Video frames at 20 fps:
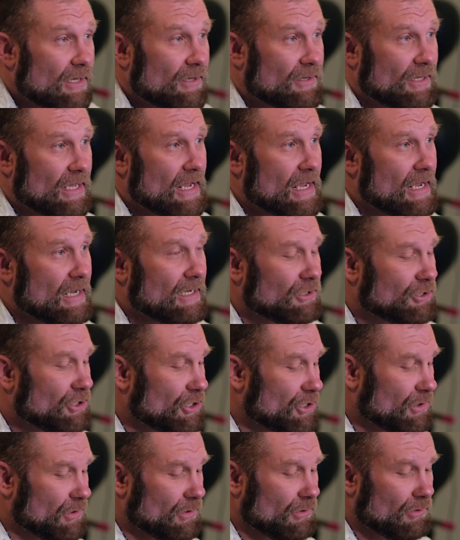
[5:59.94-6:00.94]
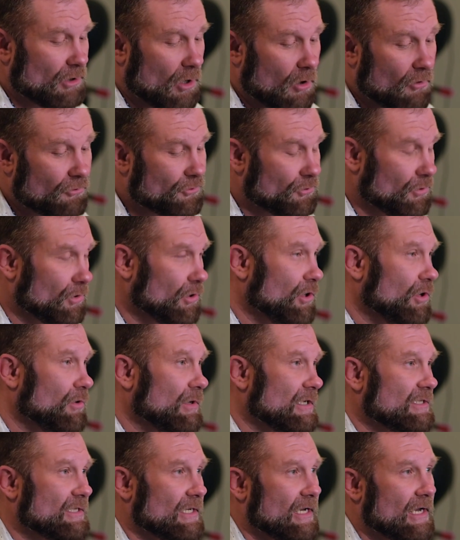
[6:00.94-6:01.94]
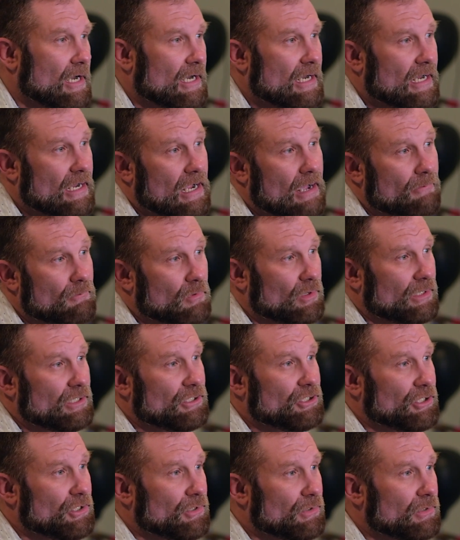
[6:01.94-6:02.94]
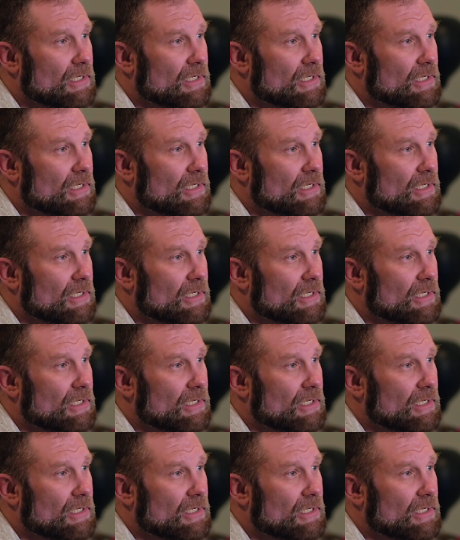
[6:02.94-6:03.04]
thing to go through and say, okay, I'm going to